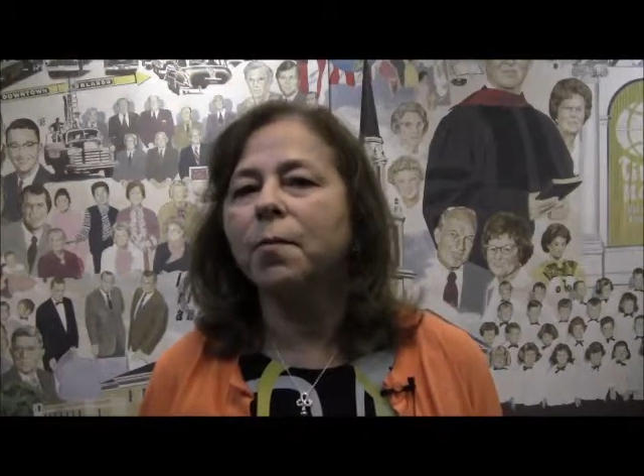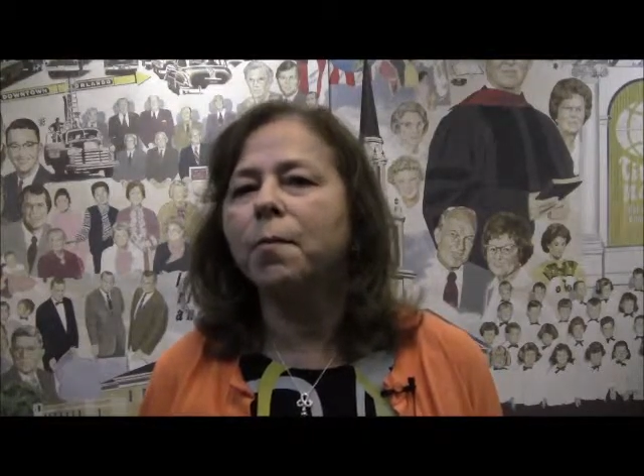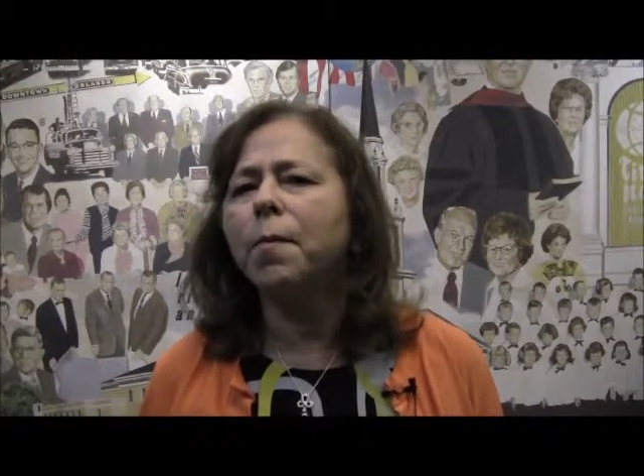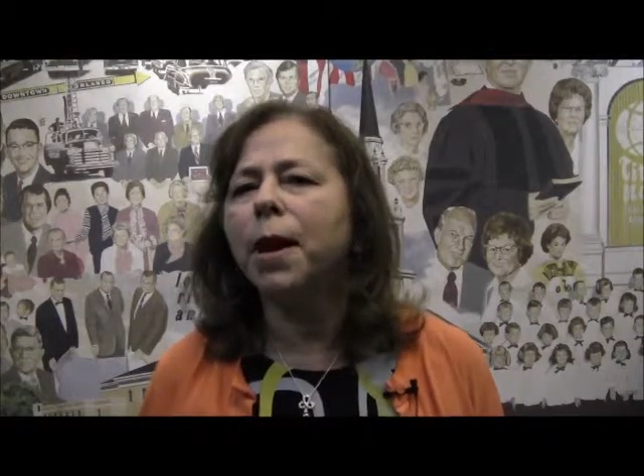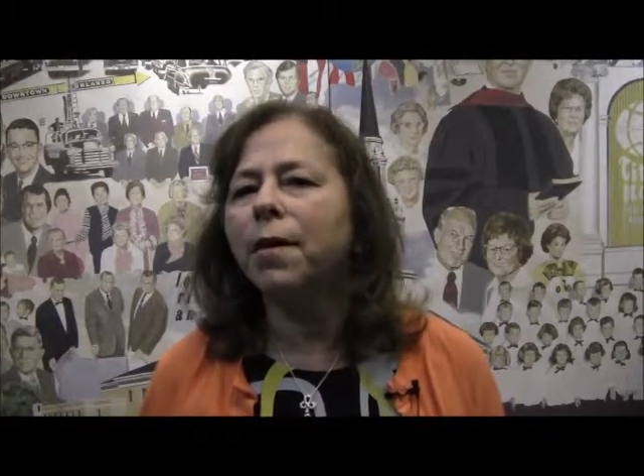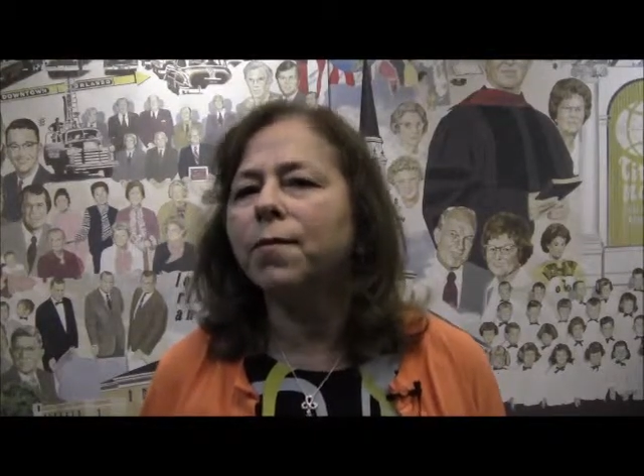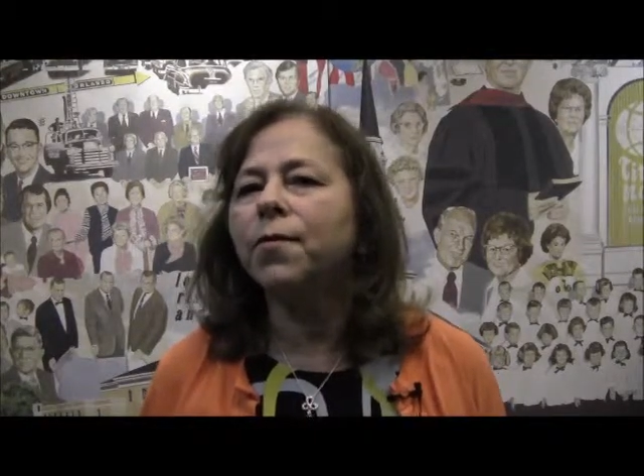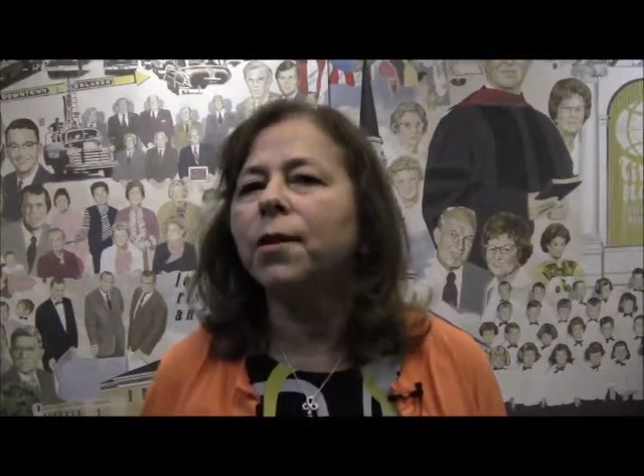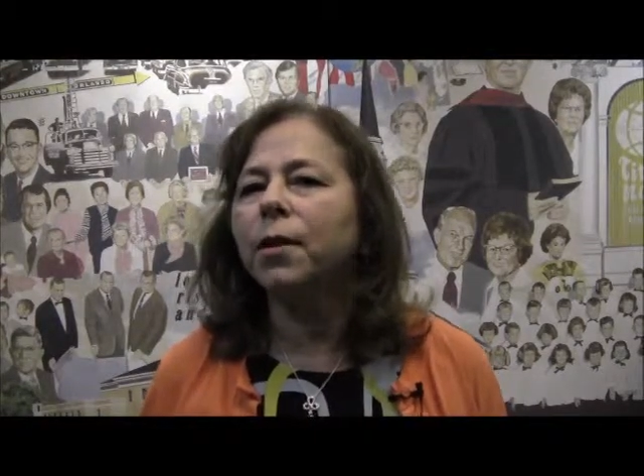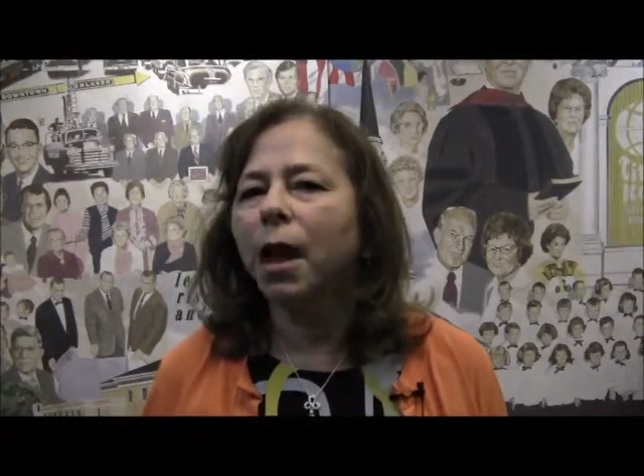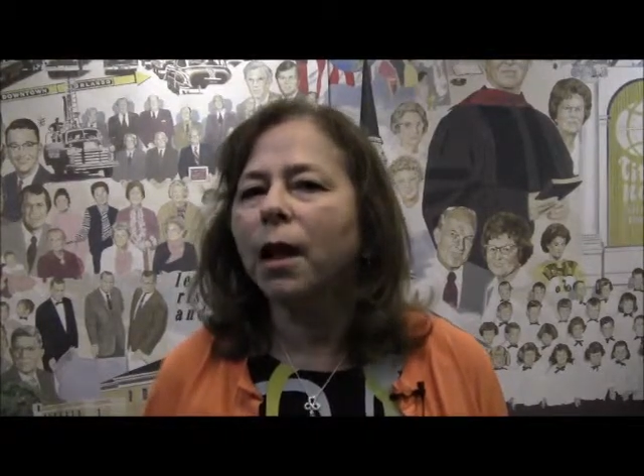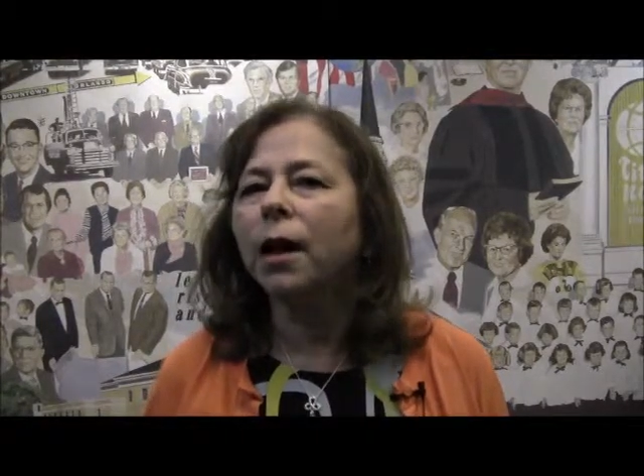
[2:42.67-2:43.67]
may
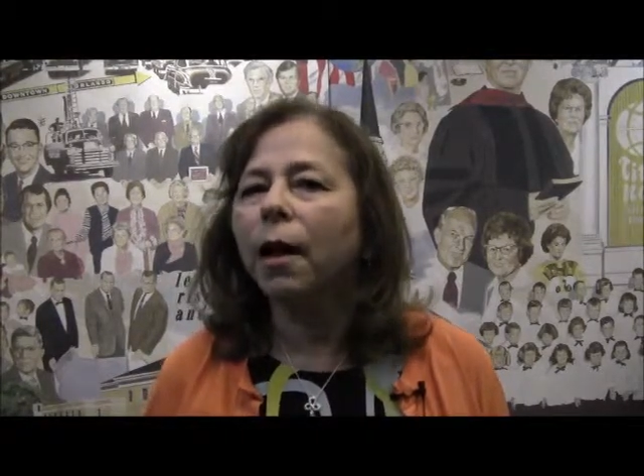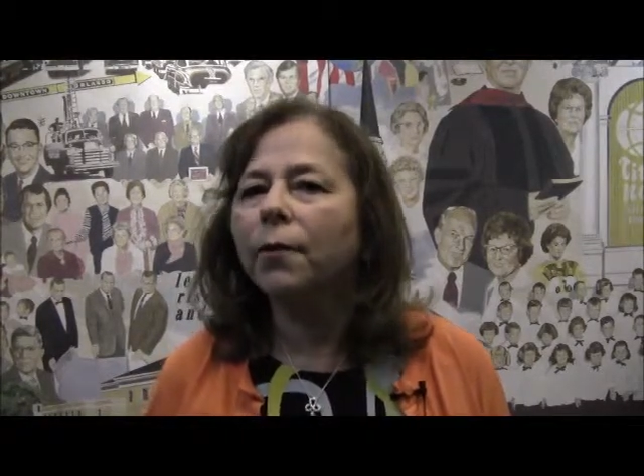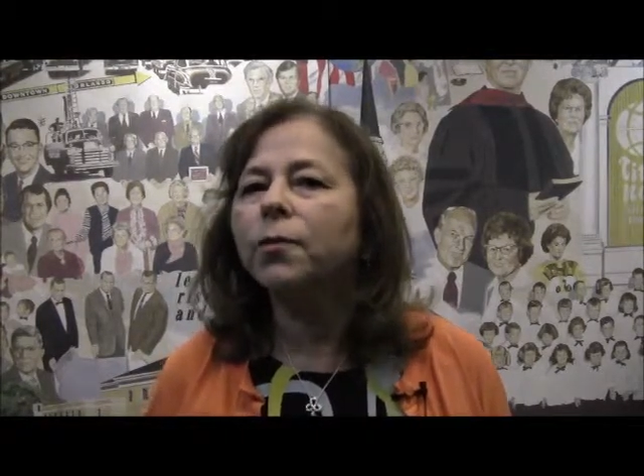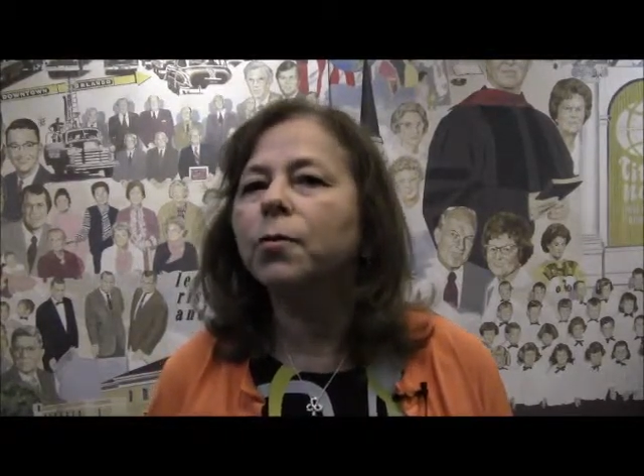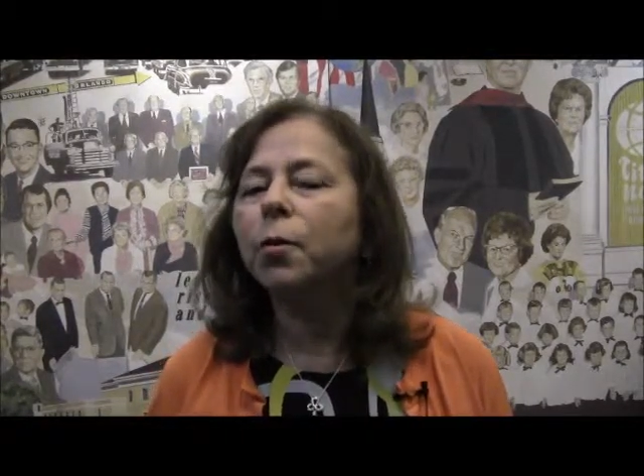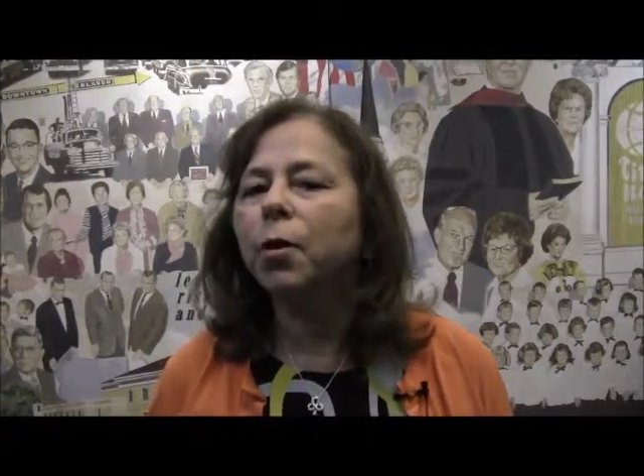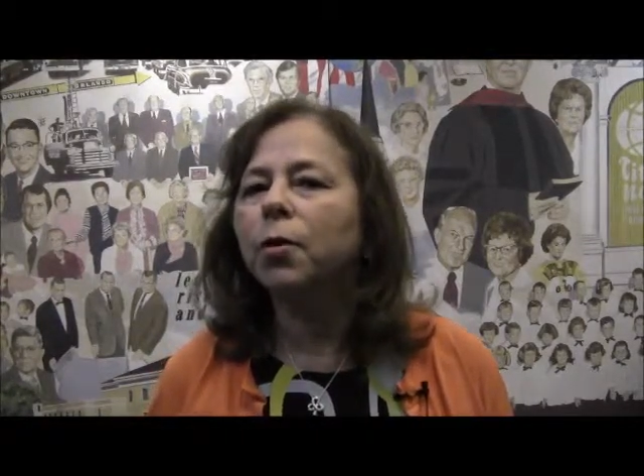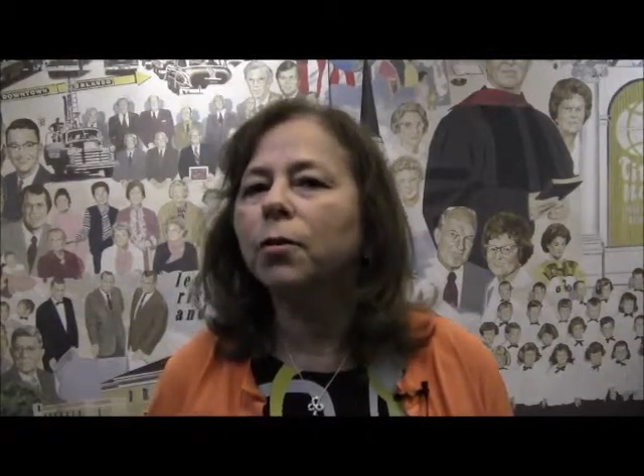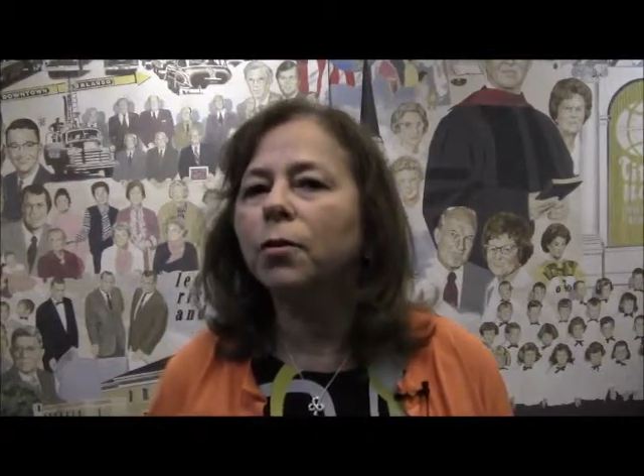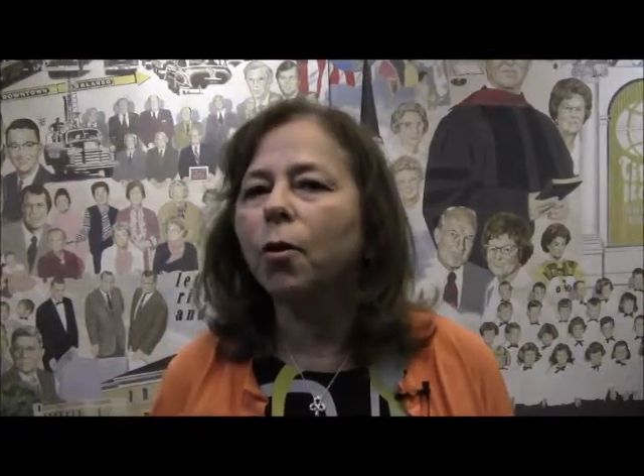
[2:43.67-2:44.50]
feel uncomfortable